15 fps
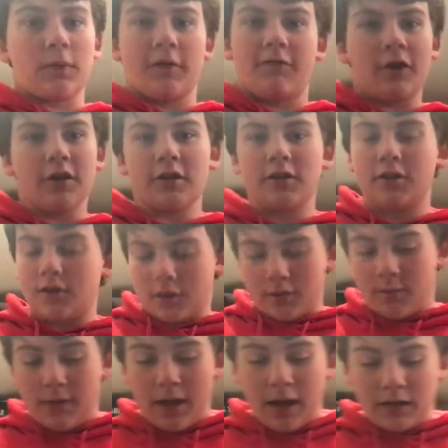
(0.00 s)
pretty fun,
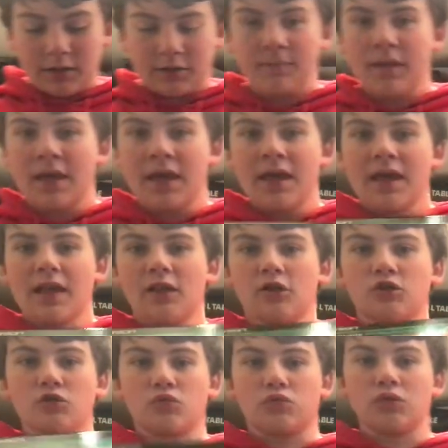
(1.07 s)
to be honest. It
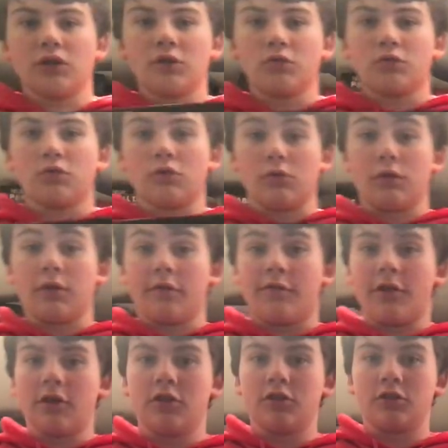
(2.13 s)
looks really, really, really fun.